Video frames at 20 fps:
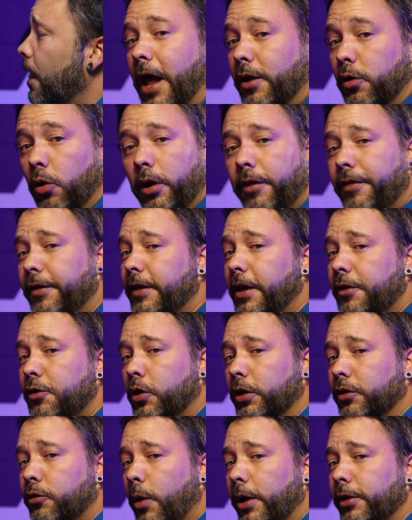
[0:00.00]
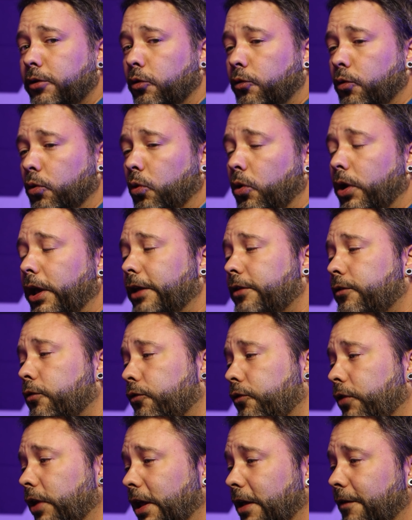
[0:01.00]
Another thing that you can try to do is
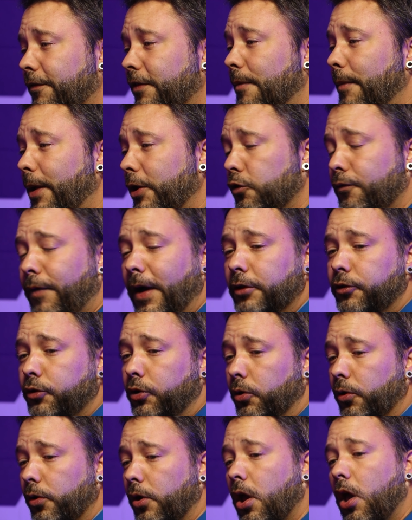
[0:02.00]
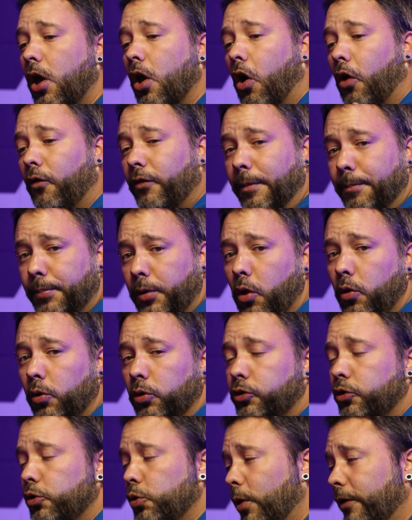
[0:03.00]
to see if the manufacturer of the
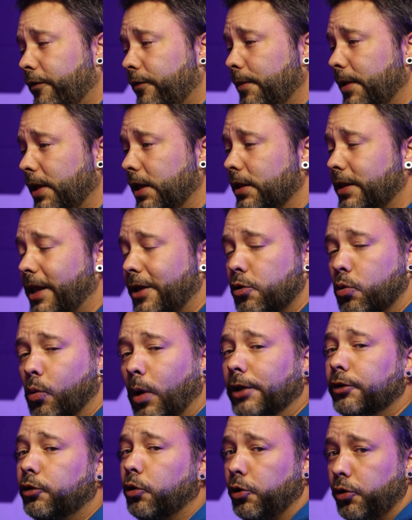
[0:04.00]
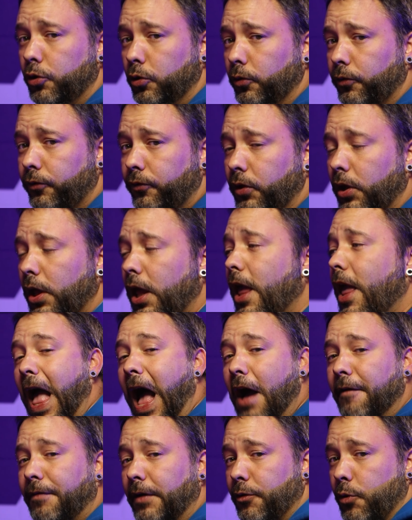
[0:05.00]
product USB that you want to use
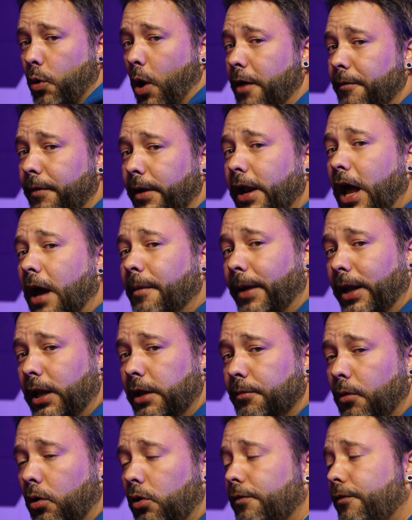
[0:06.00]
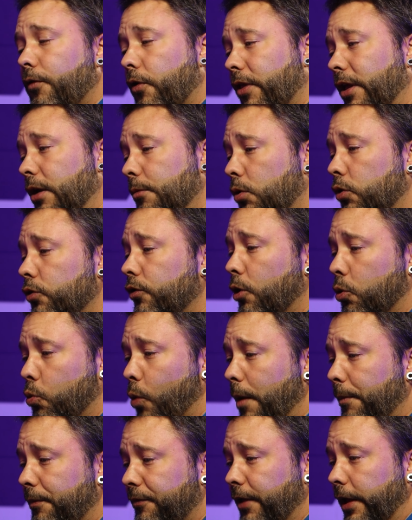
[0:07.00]
have a driver available for them on the
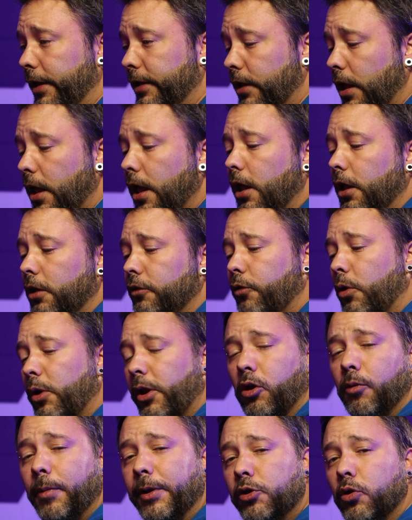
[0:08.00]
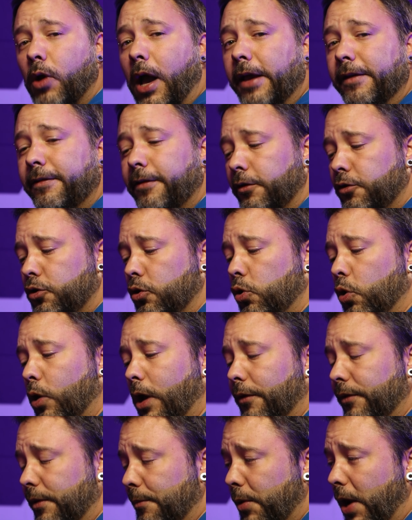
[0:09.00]
website. So I recommend you guys that you
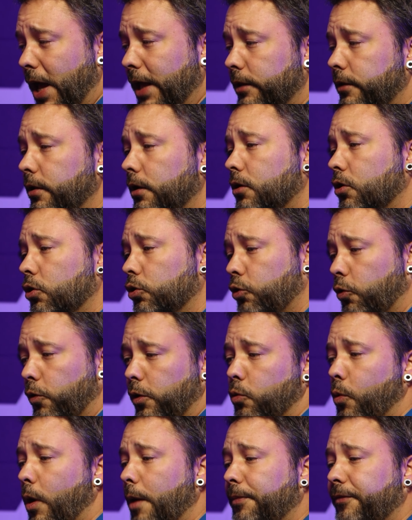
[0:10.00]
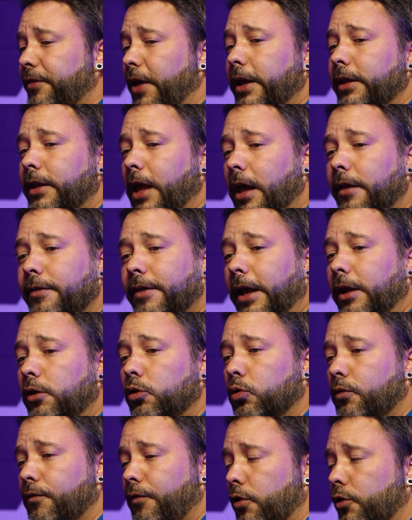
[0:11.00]
look at the brand, go to their website, and
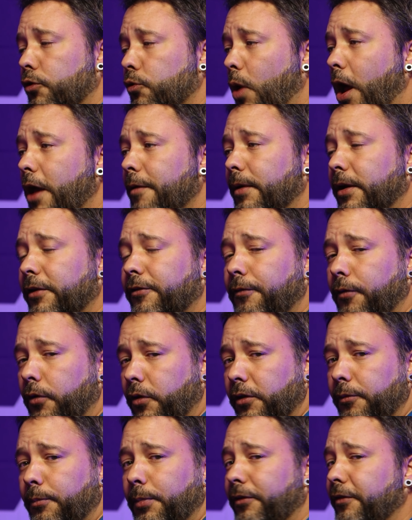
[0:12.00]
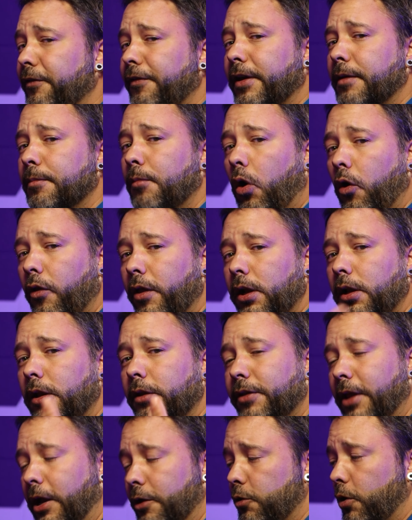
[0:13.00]
then look for drivers for the specific model
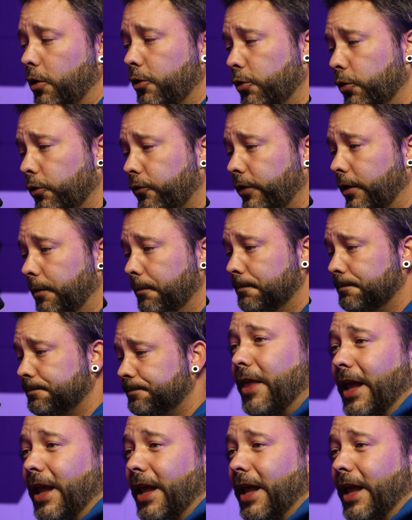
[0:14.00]
that you're using.